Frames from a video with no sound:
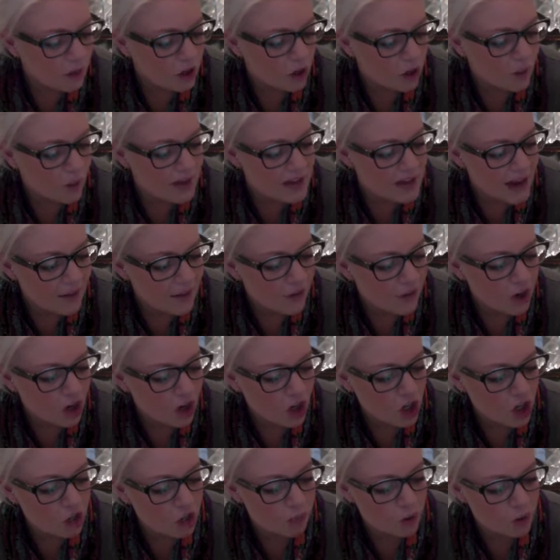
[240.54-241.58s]
who had never
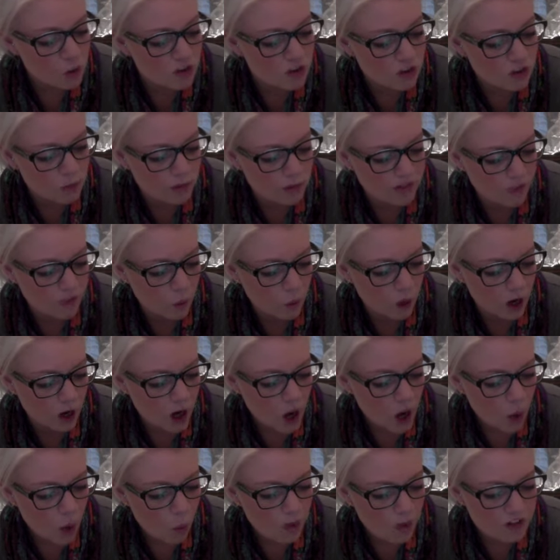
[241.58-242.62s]
heard music before,
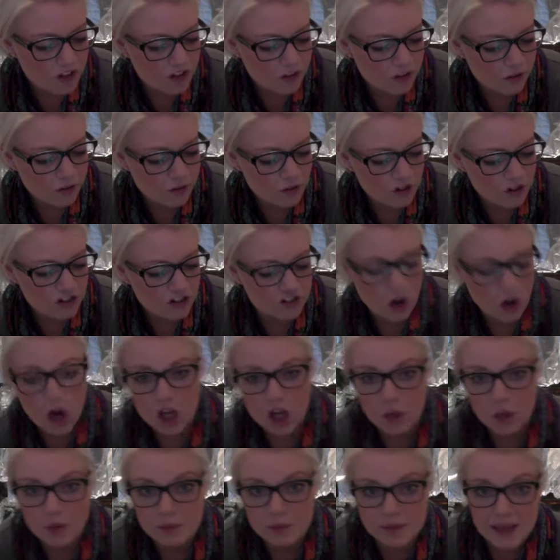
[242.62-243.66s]
what is the first song
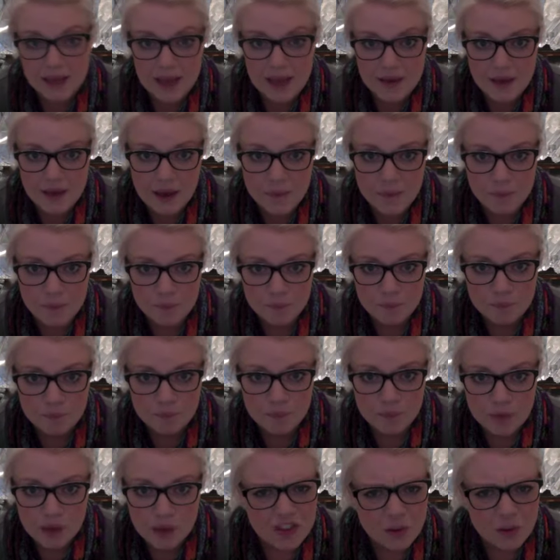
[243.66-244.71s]
you would play them?
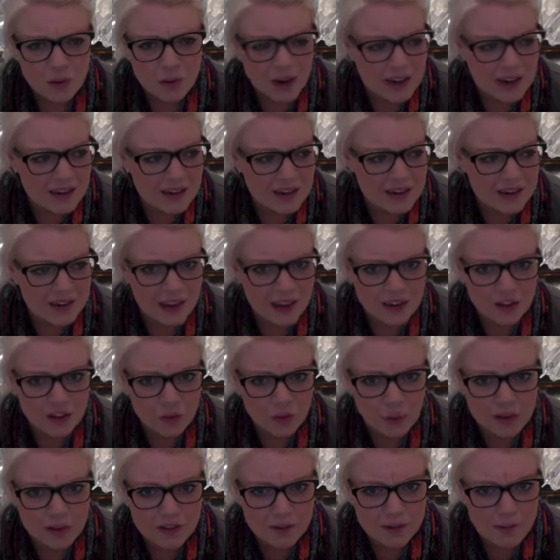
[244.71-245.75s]
What I did is I just
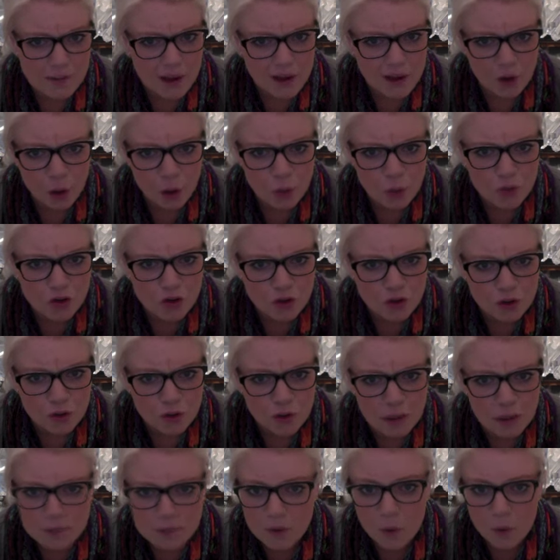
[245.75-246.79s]
went to my go-to
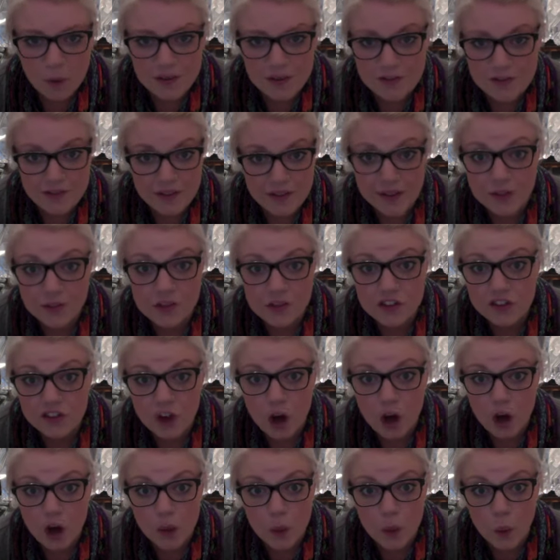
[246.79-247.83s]
number one favorite
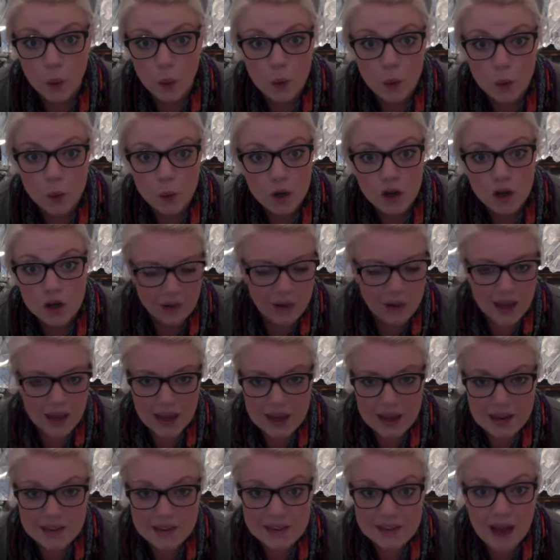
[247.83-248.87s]
song in the whole world,
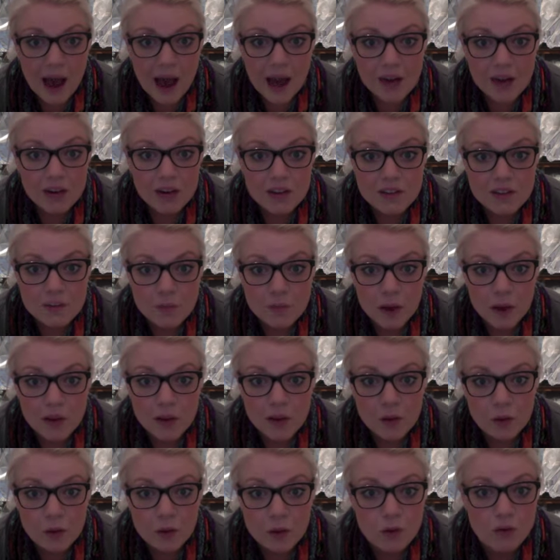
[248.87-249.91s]
and it's Iris by the
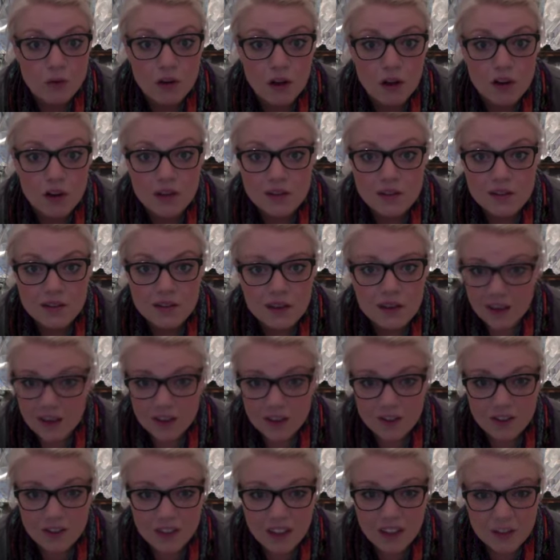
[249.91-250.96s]
Goo Goo Dolls.
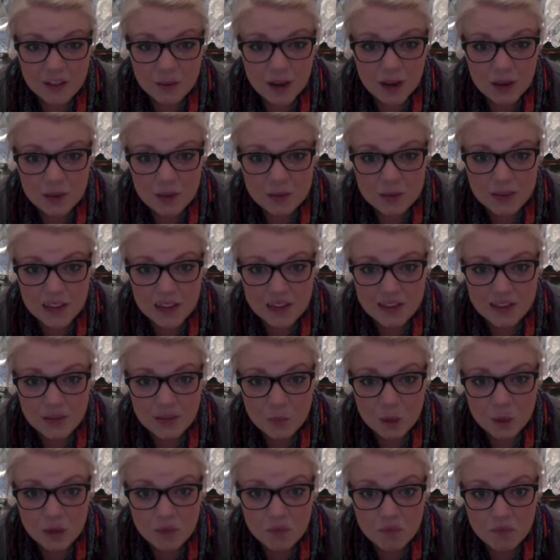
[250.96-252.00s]
So that's what I would play
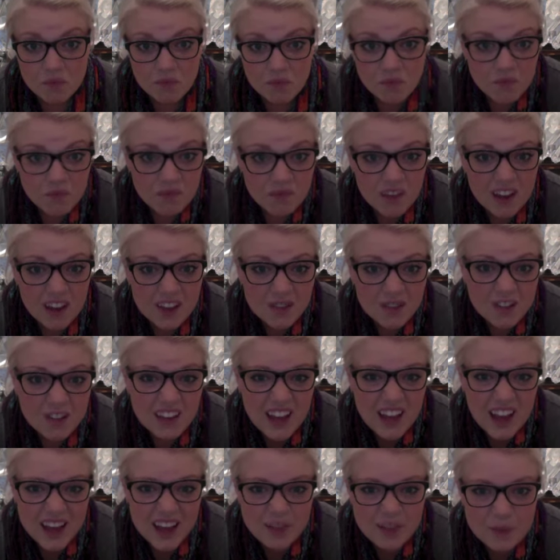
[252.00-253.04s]
someone. I don't really
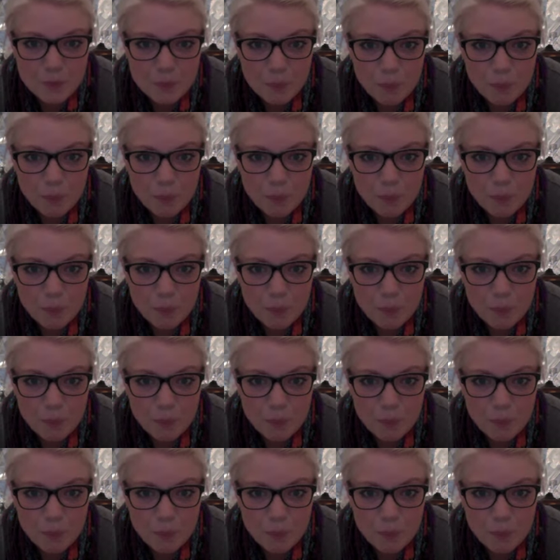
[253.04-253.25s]
have a